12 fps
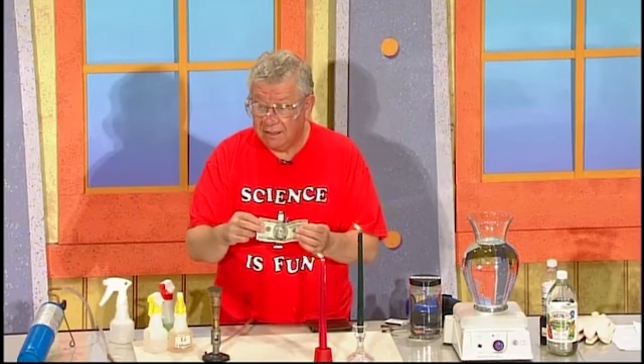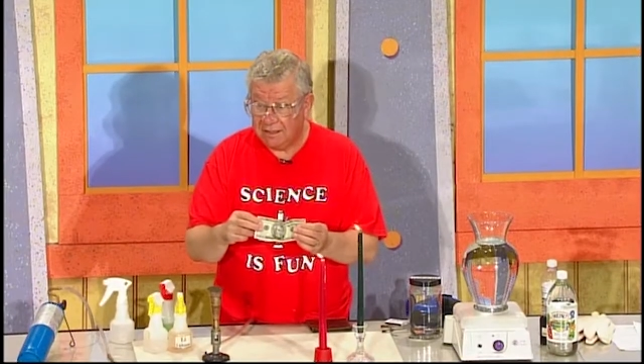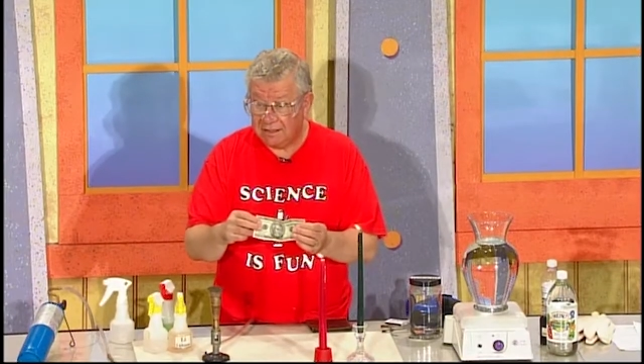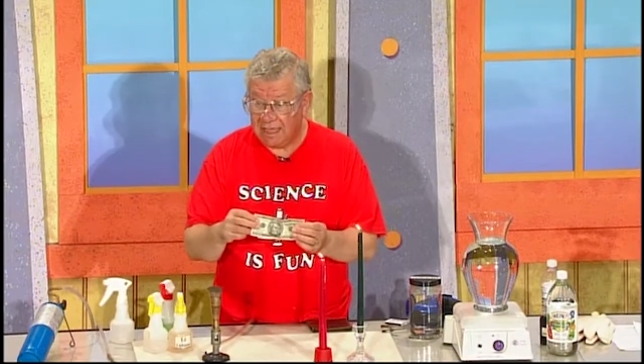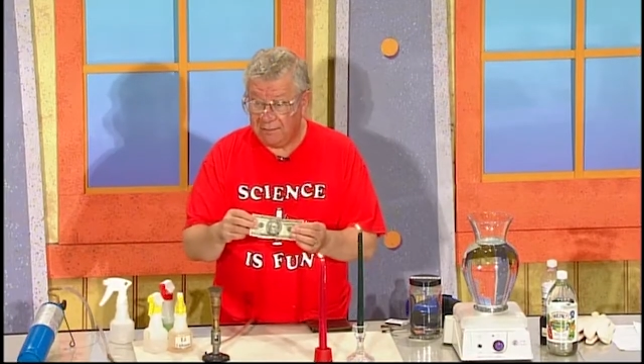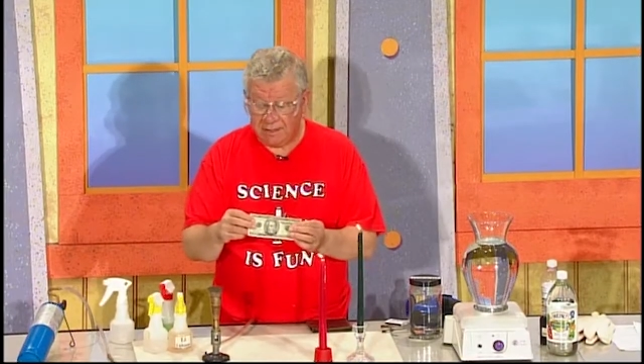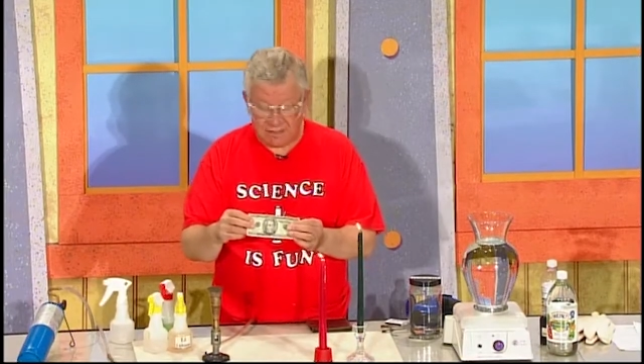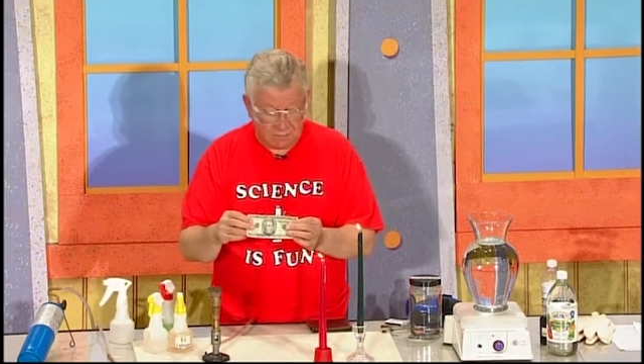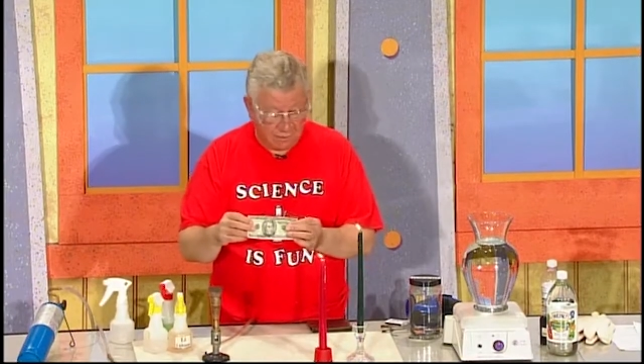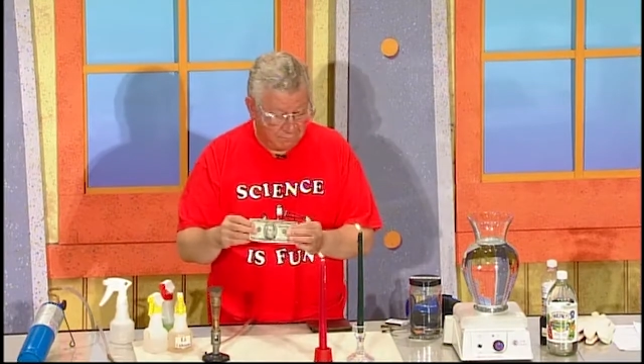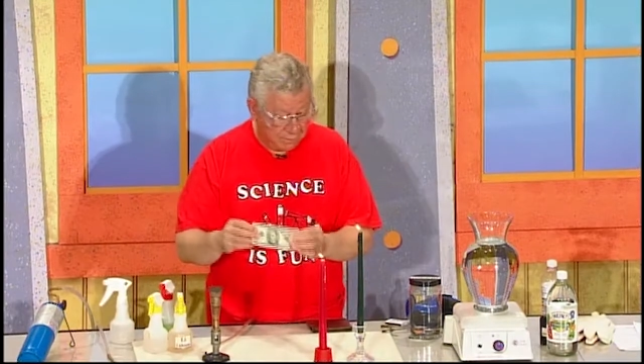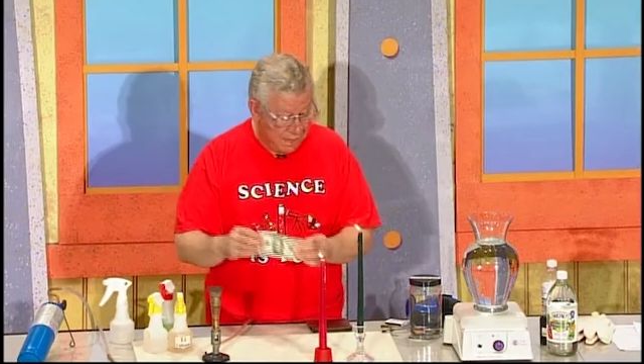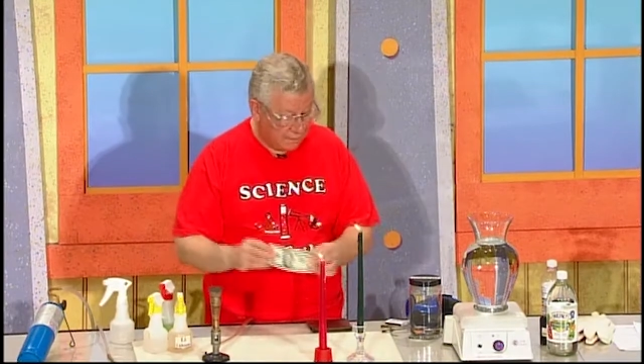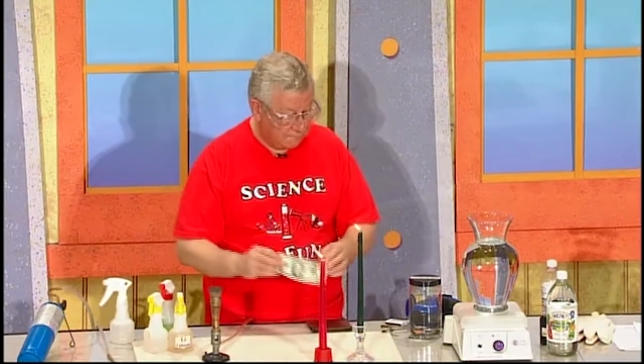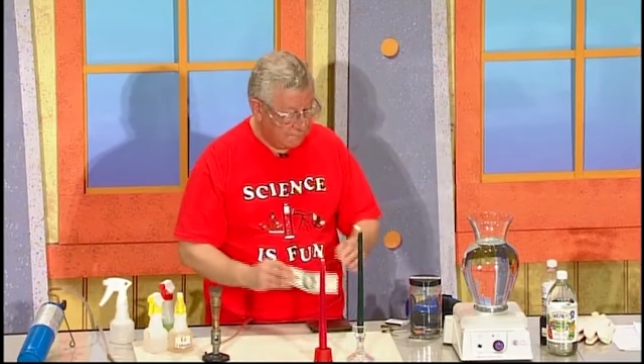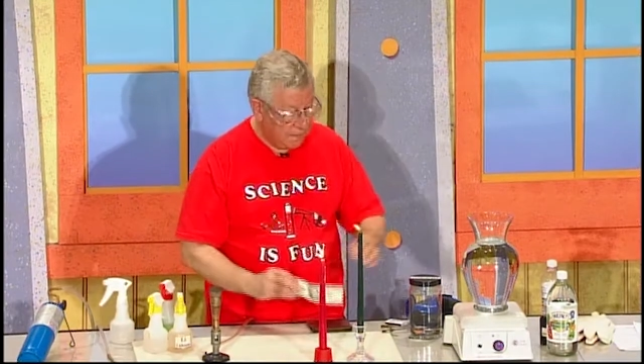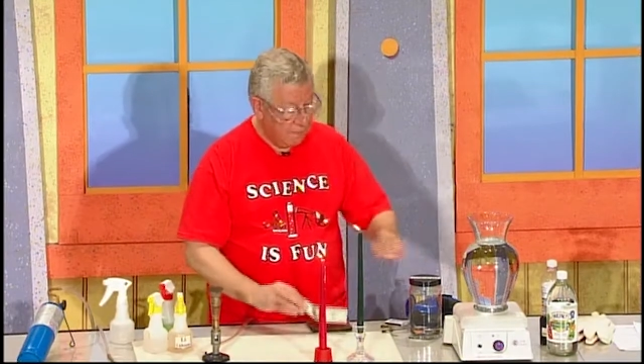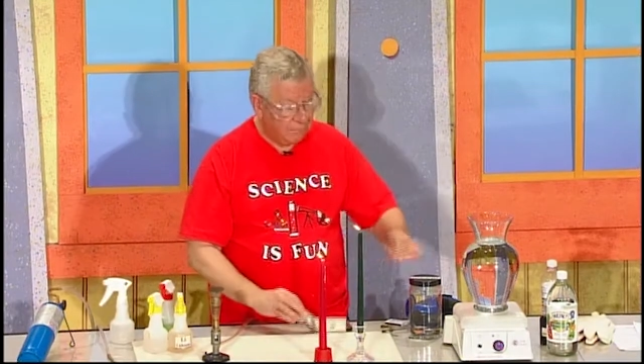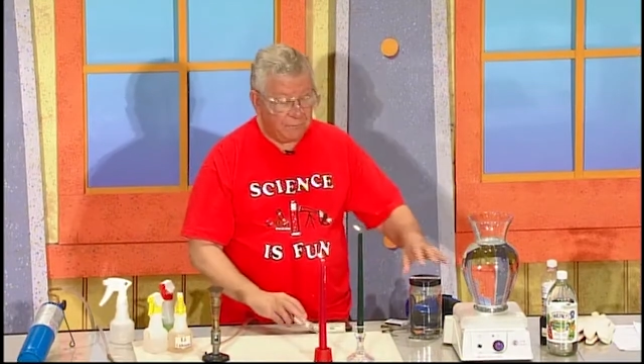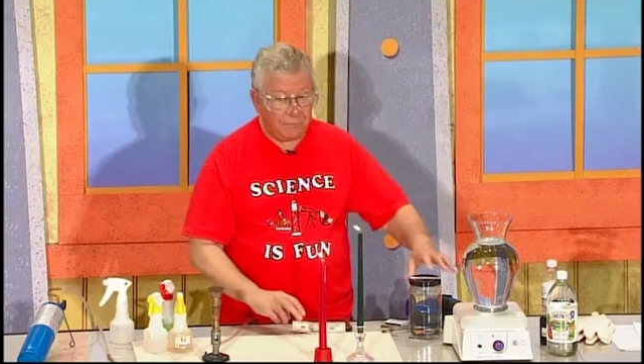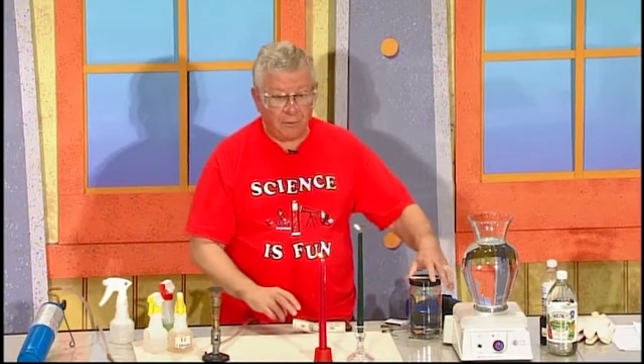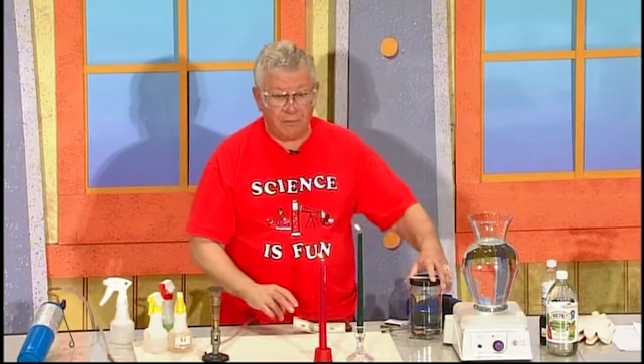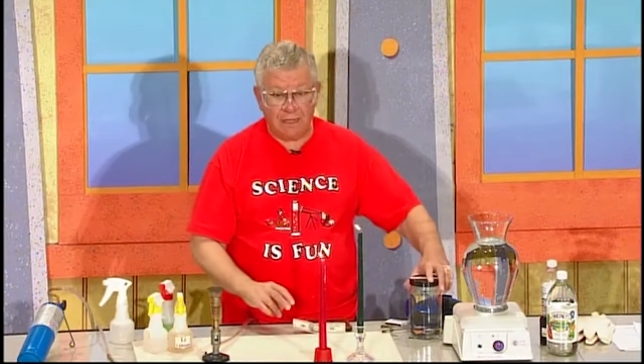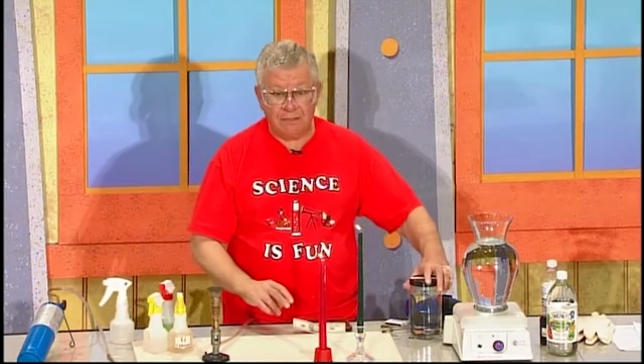Same experiment. But
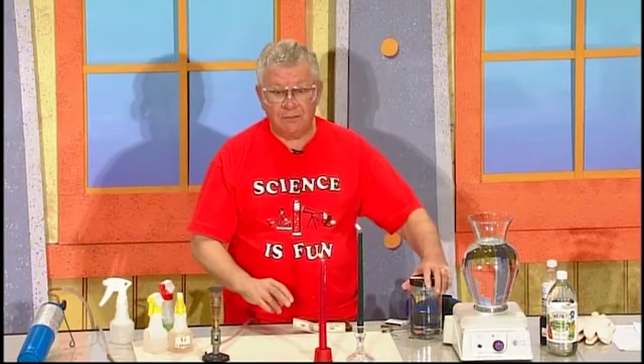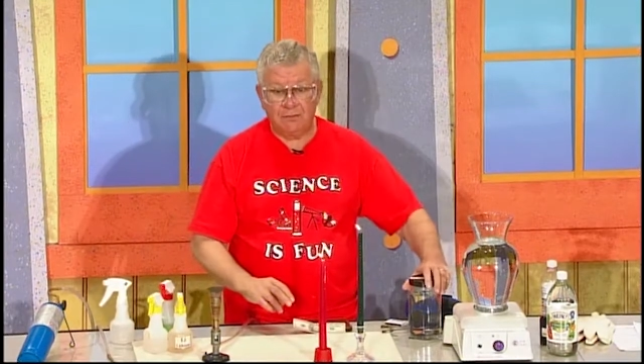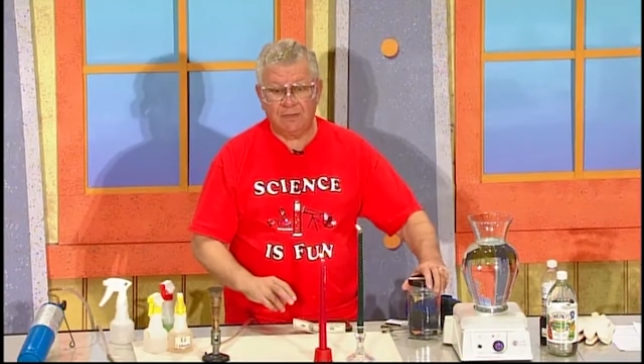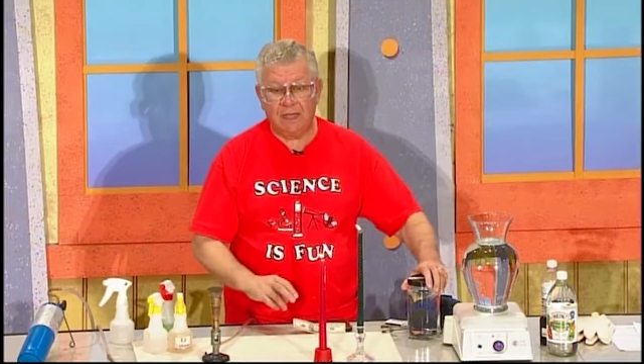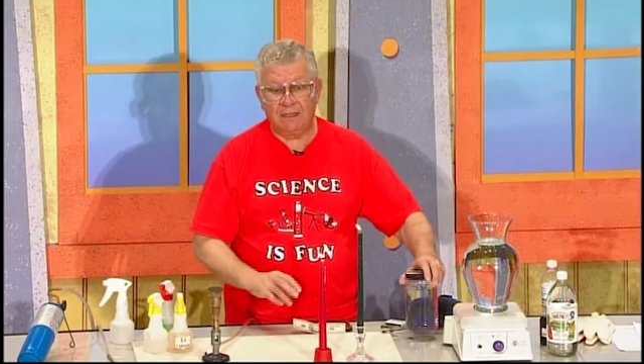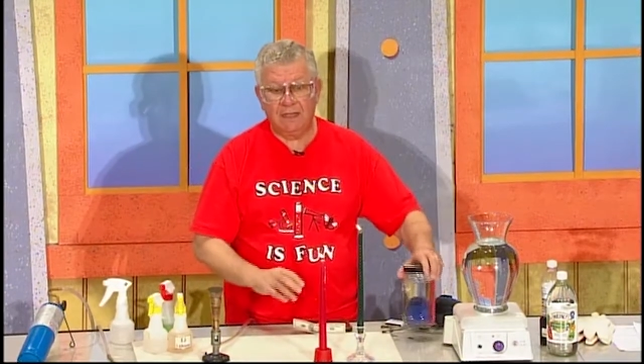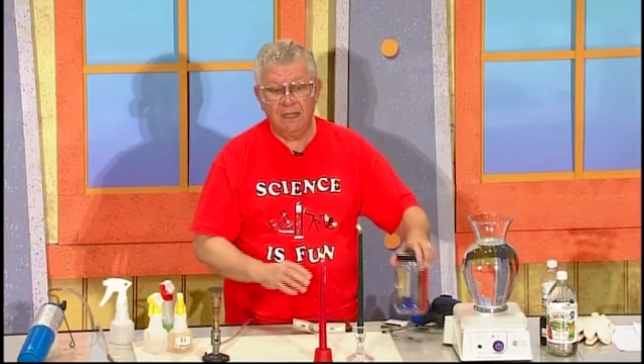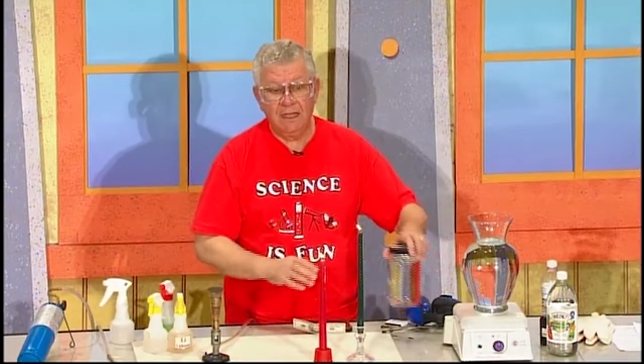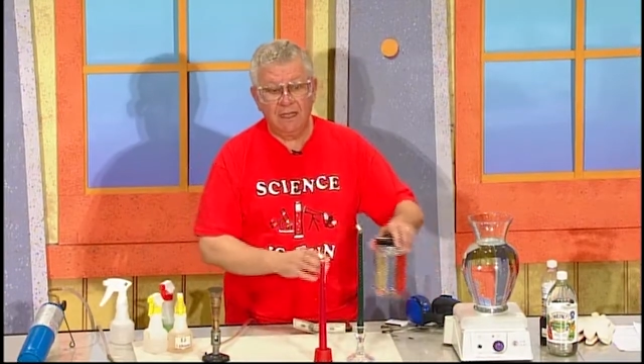before I do that,